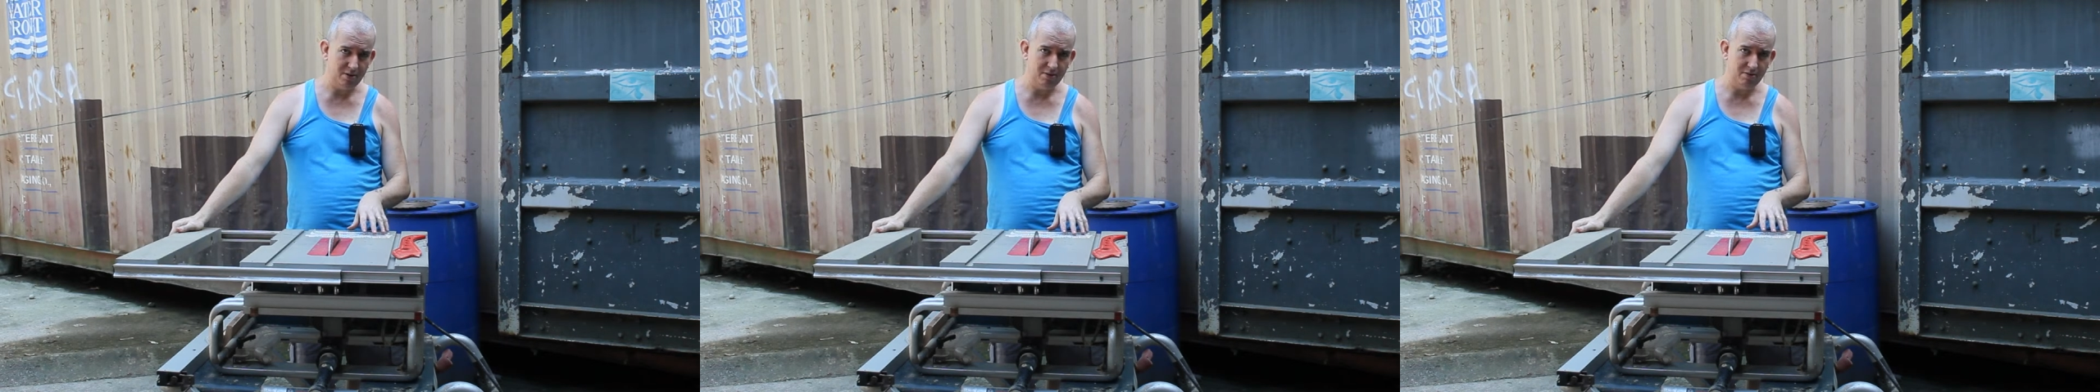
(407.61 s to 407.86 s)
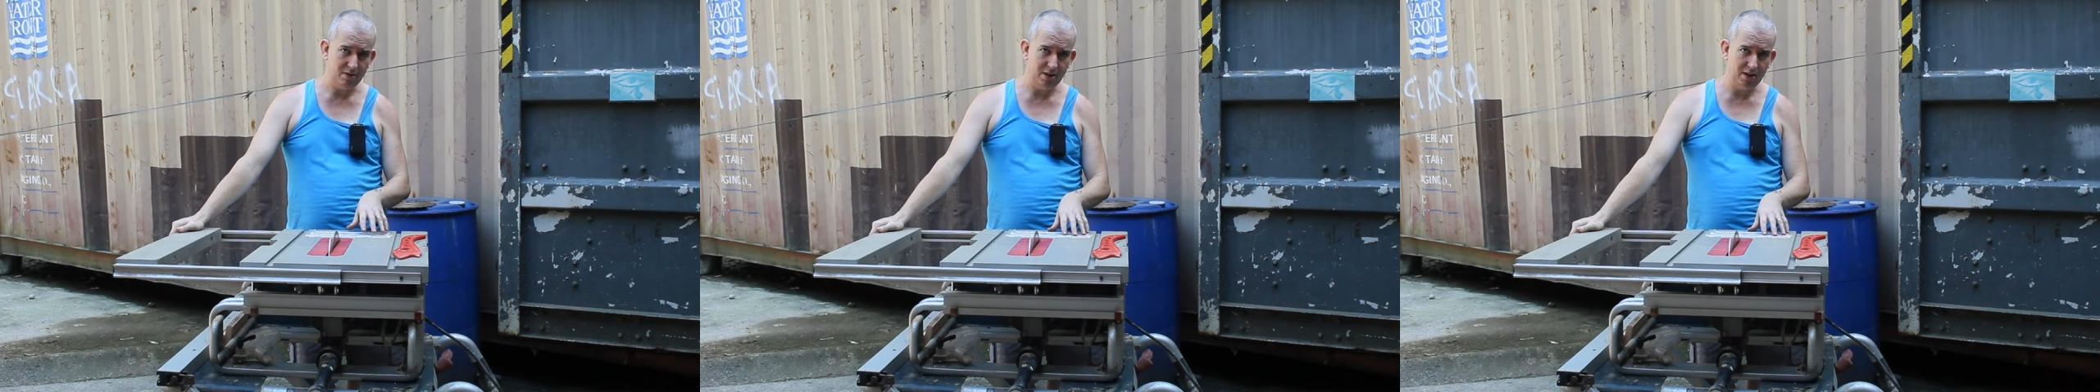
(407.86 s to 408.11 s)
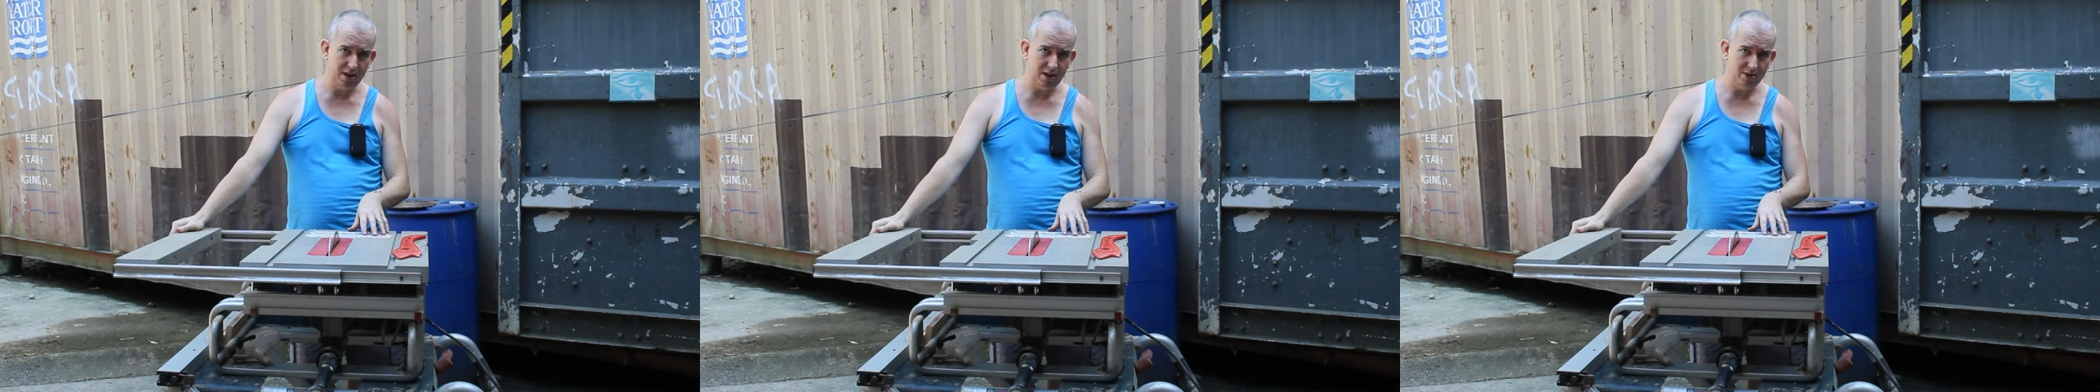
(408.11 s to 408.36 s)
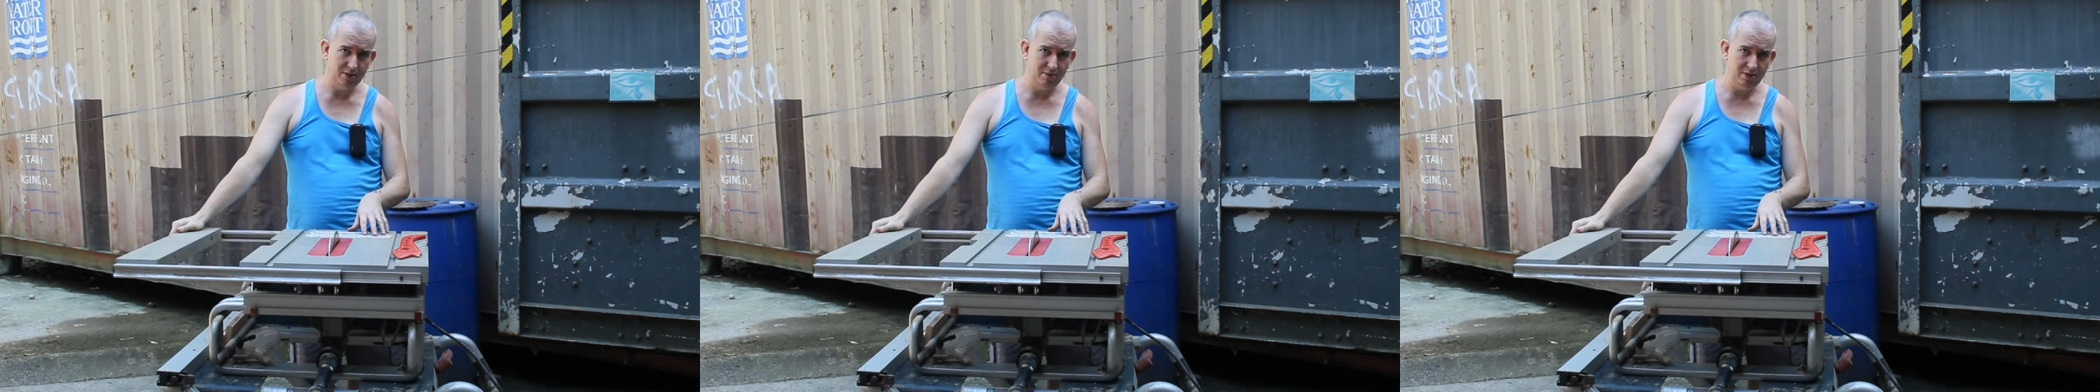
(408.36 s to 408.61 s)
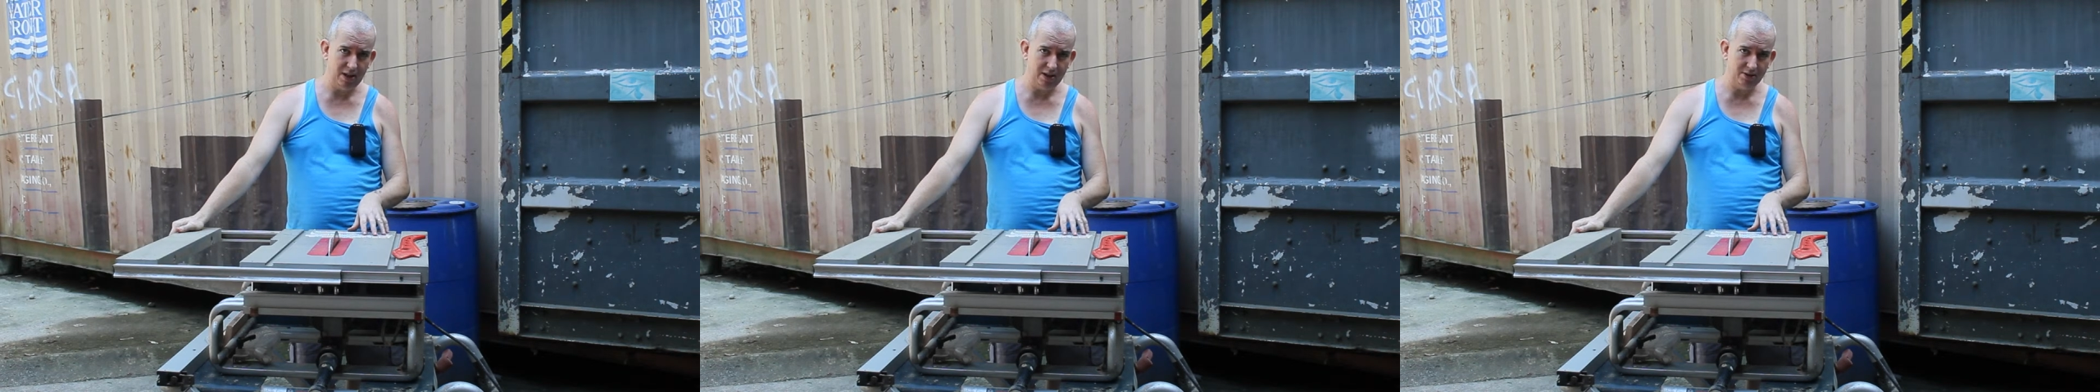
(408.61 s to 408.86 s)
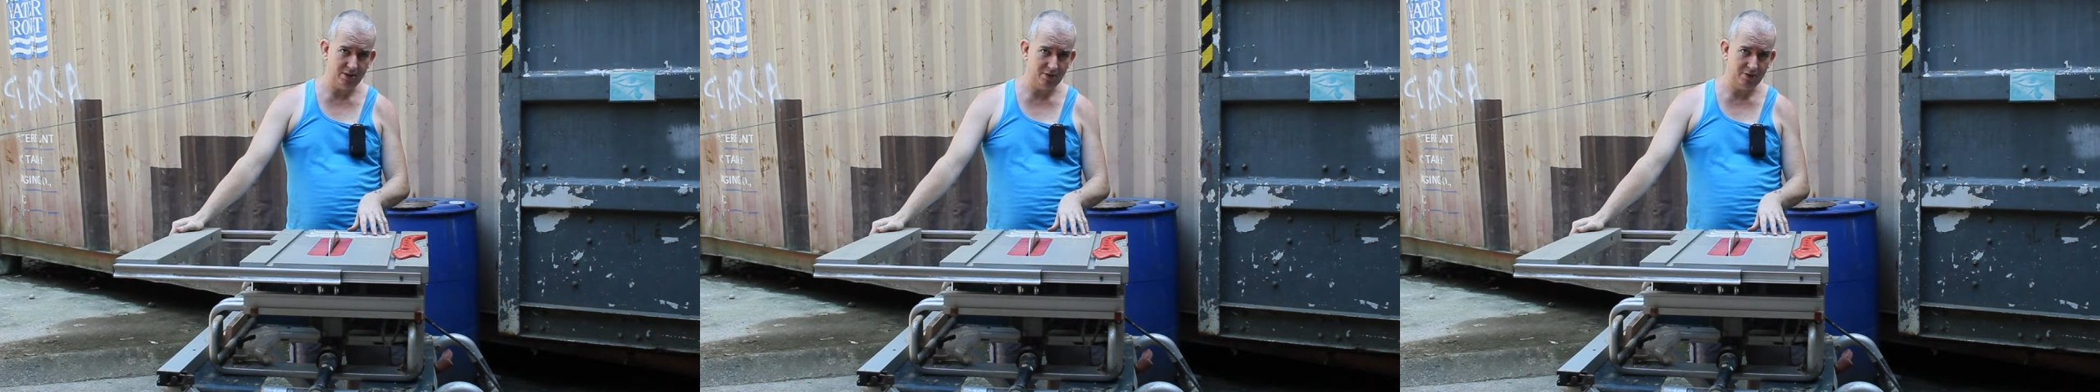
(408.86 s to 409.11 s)
going to run like a
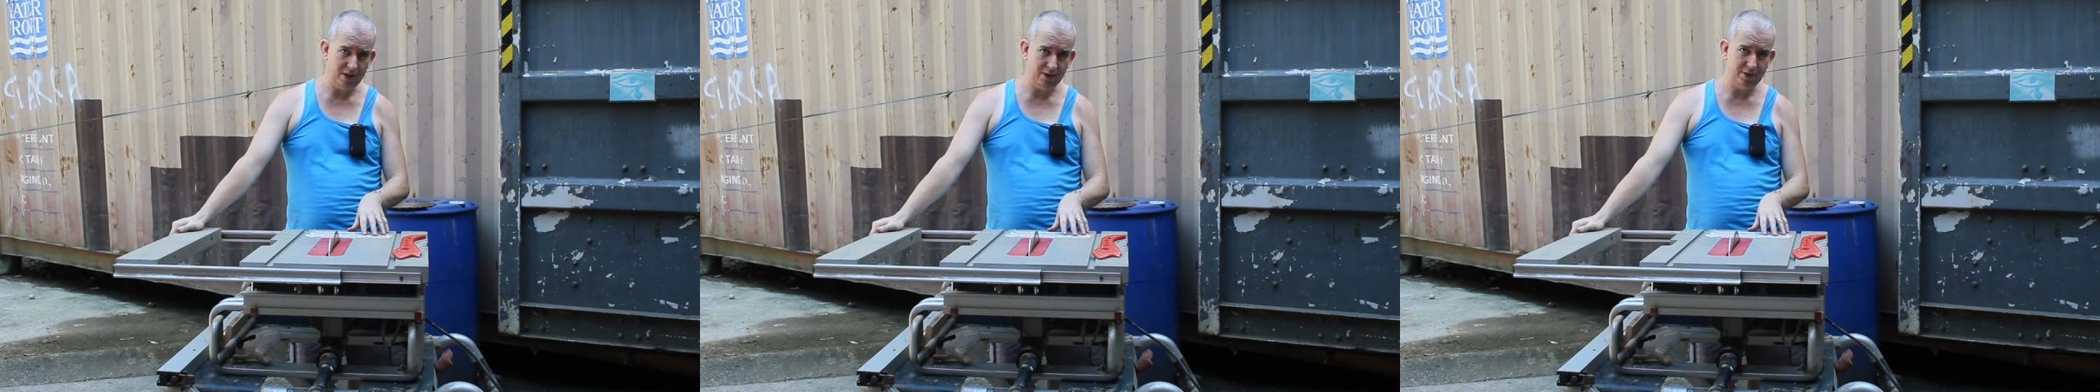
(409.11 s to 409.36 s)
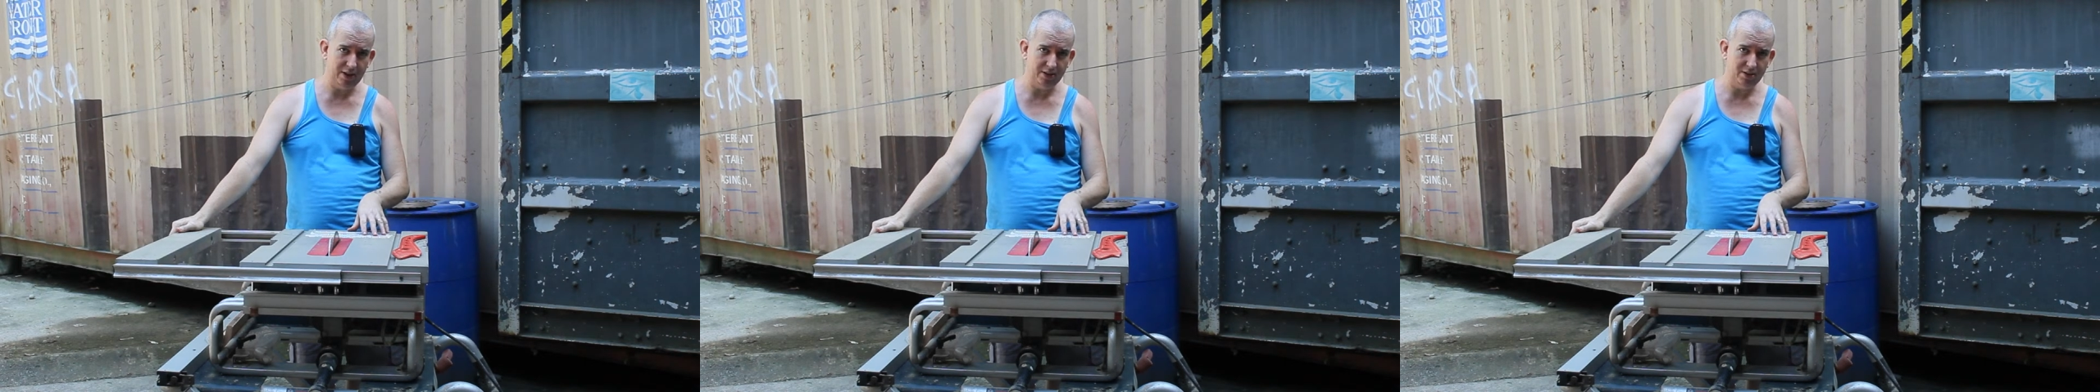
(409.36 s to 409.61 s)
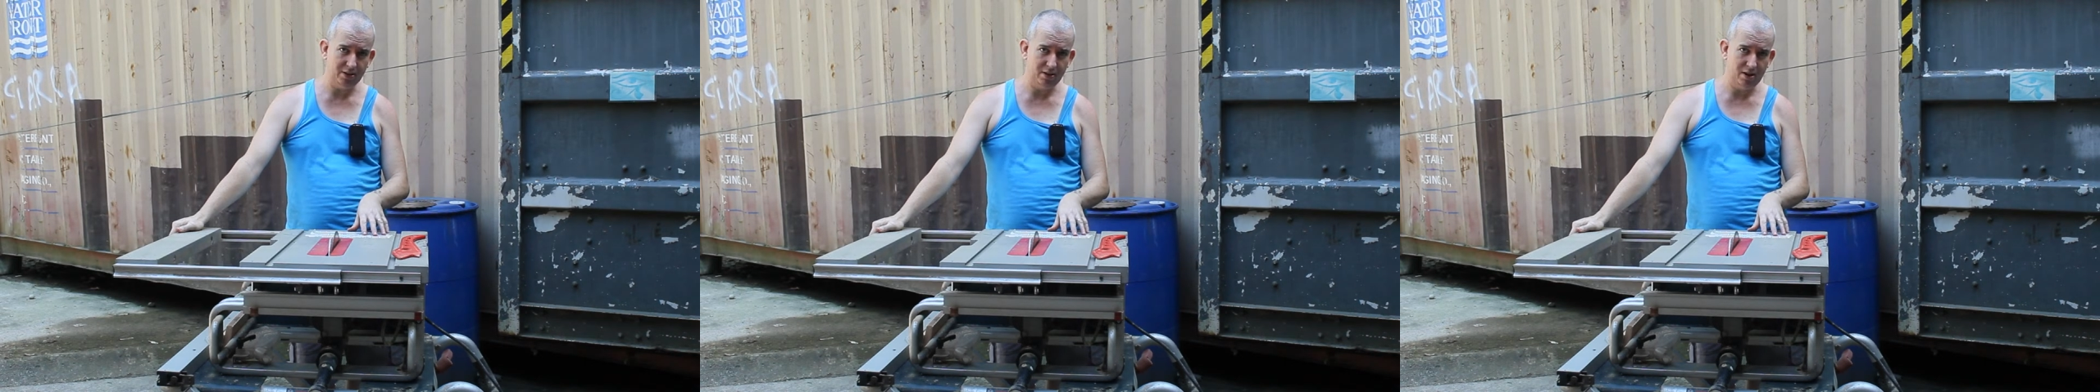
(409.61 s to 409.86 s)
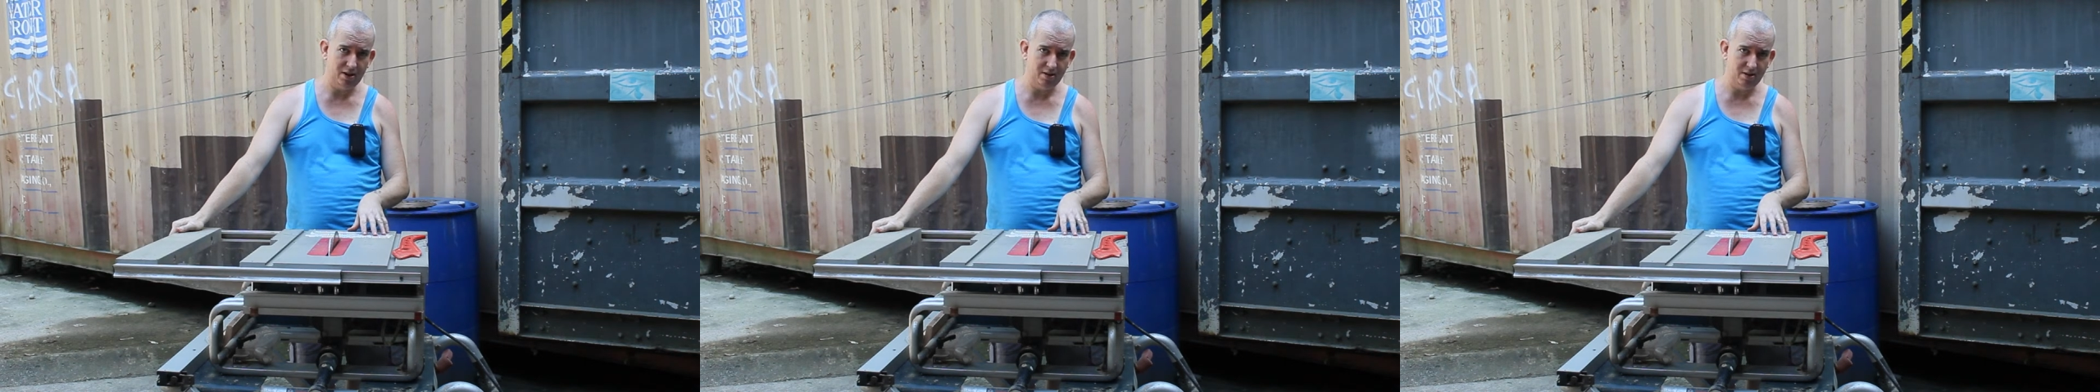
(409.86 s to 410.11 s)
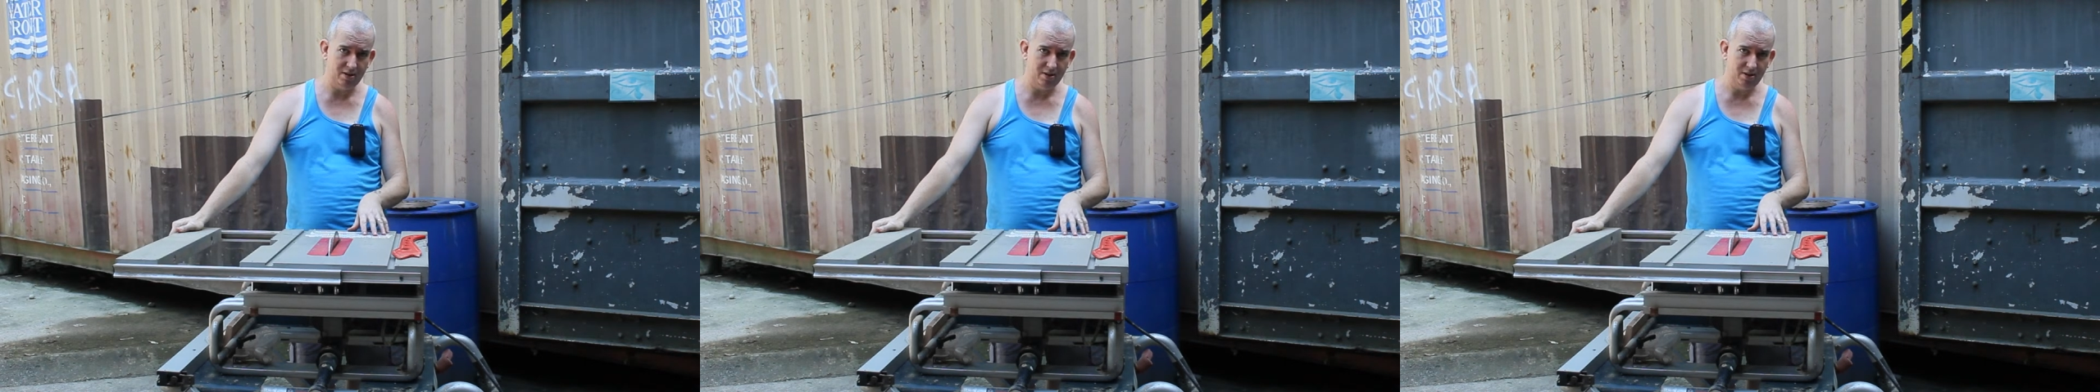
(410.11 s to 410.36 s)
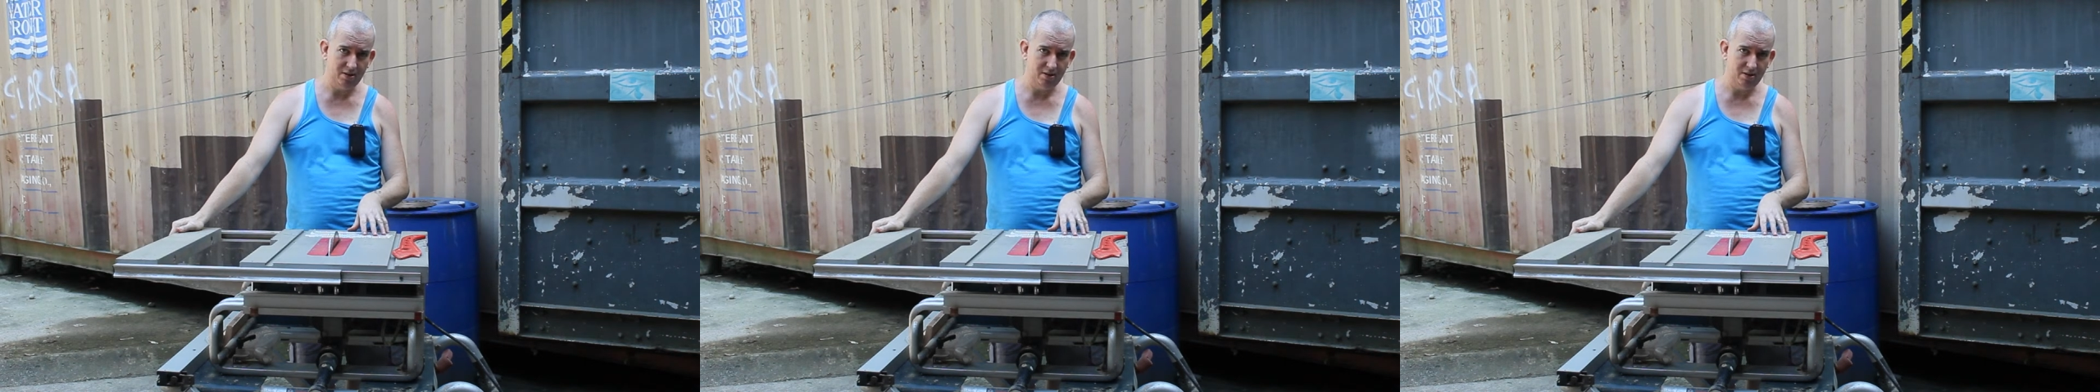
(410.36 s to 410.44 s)
$2,000 or $5,000